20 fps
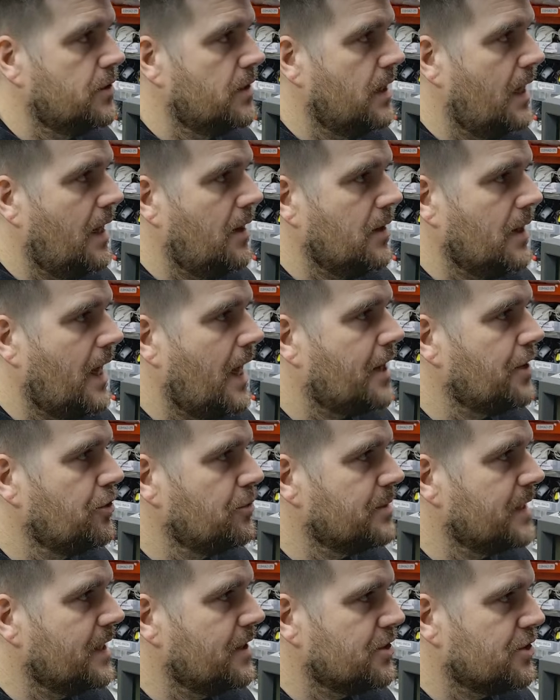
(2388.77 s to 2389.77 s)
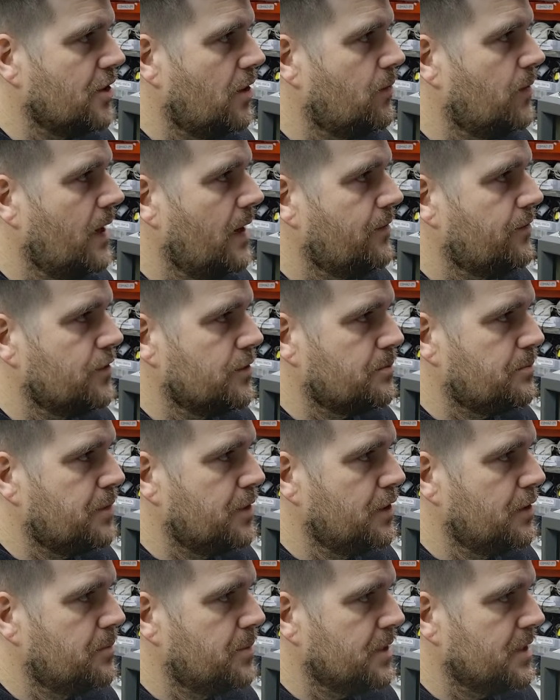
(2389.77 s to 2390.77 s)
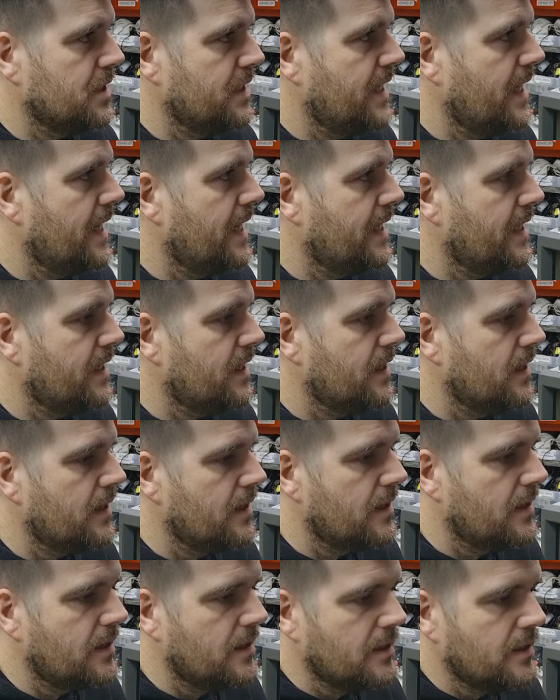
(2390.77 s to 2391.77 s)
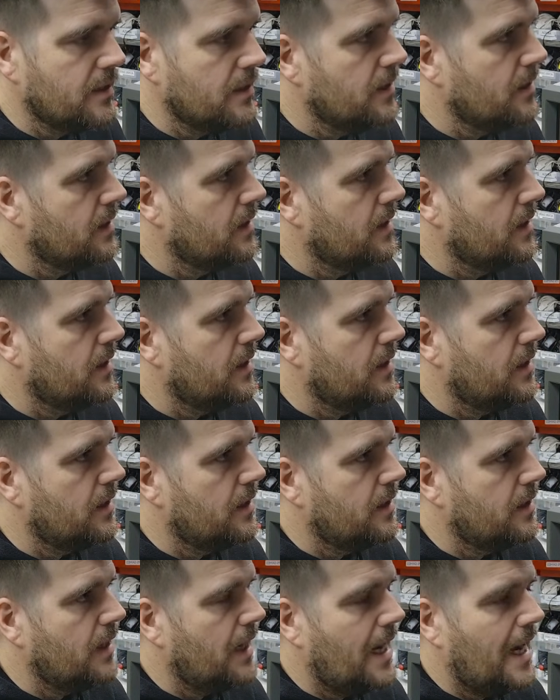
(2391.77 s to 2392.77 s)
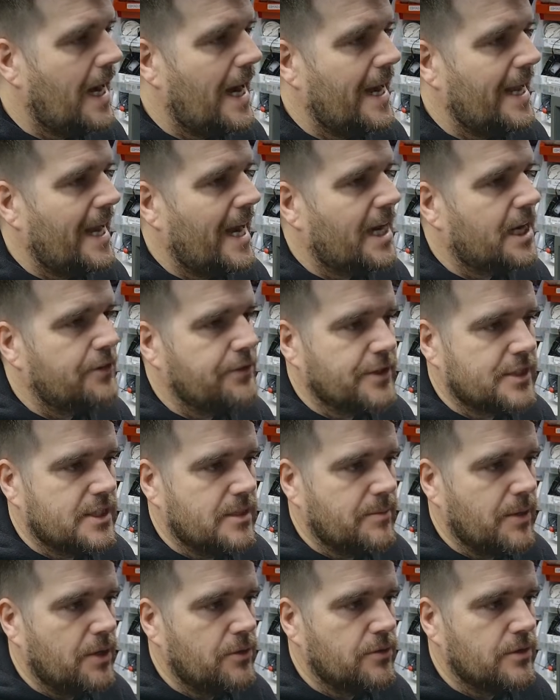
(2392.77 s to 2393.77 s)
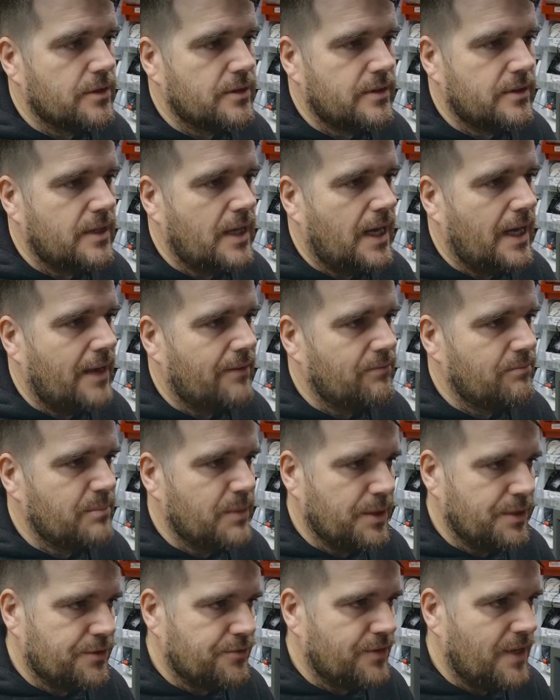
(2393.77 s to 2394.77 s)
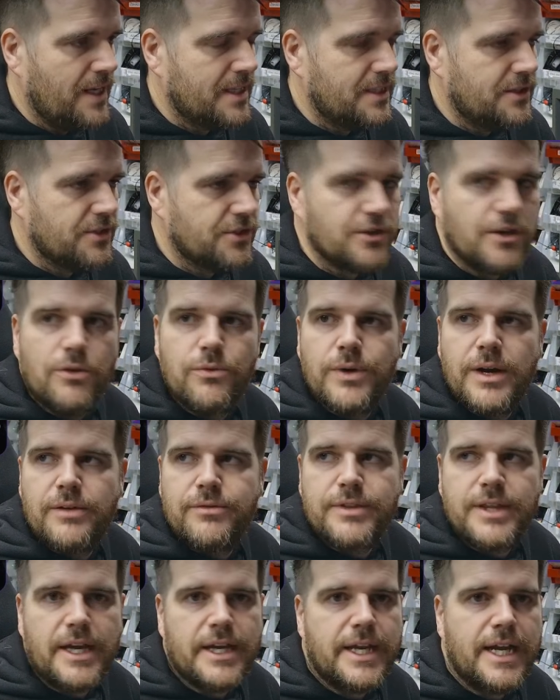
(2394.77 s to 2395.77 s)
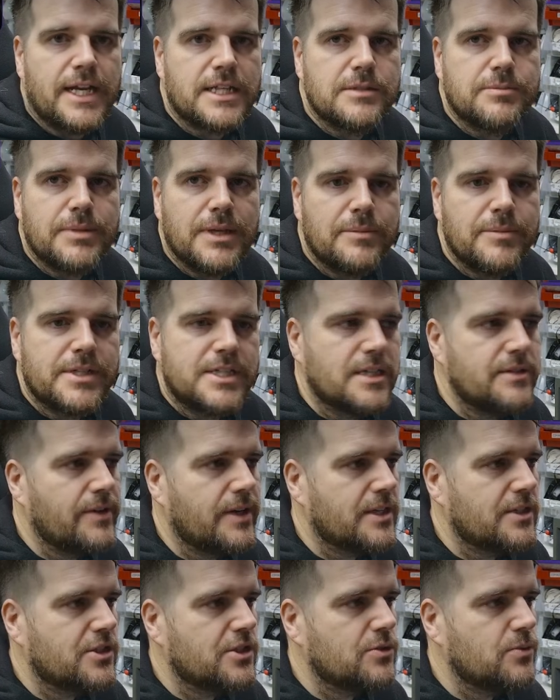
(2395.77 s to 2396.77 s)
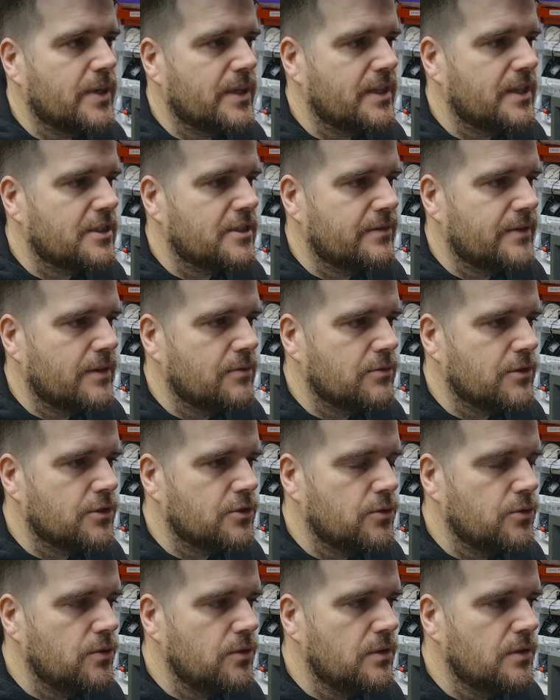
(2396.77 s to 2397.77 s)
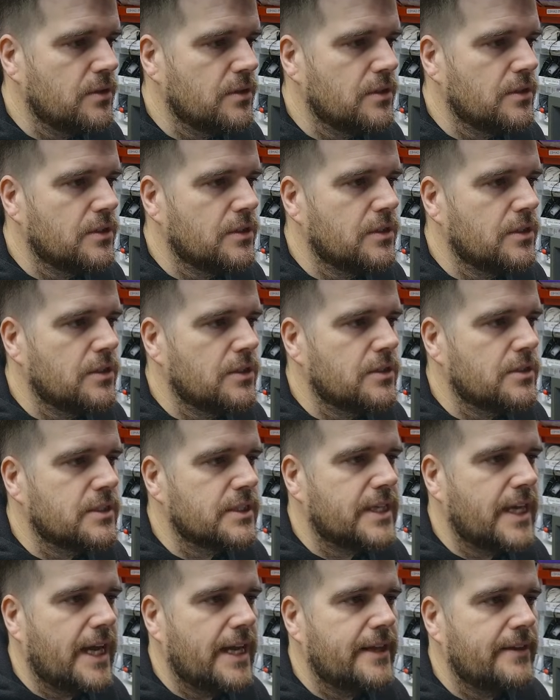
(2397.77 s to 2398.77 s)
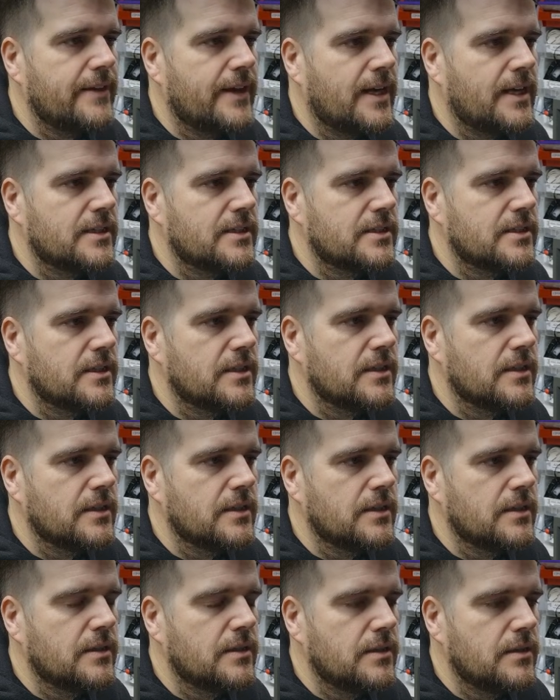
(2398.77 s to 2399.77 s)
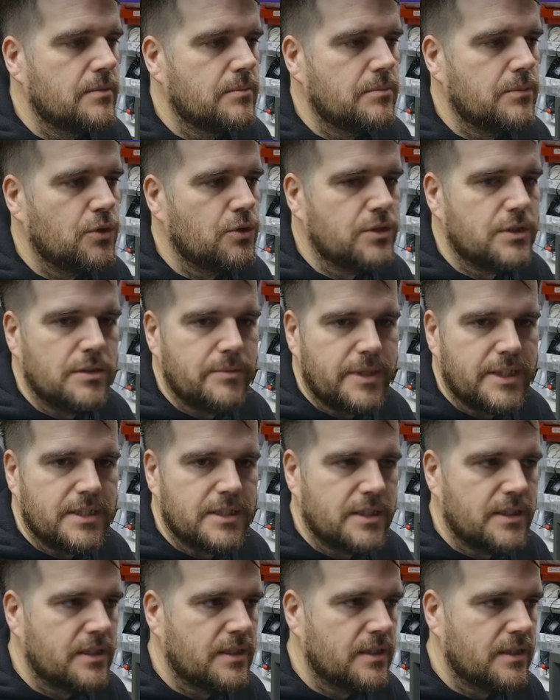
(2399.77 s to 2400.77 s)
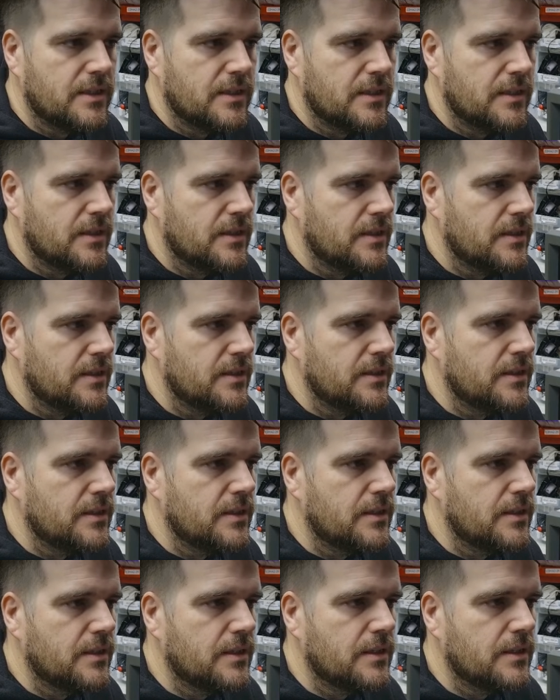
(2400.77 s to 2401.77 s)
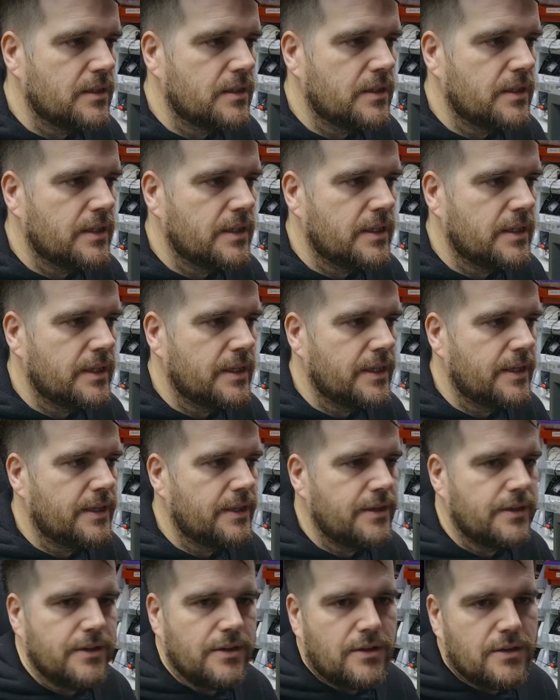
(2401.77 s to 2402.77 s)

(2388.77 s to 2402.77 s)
I can update the software for purposely a high accuracy mode. I haven't bothered writing the software for that yet. But let me see if I can swing this around at all to get you that multimeter. Not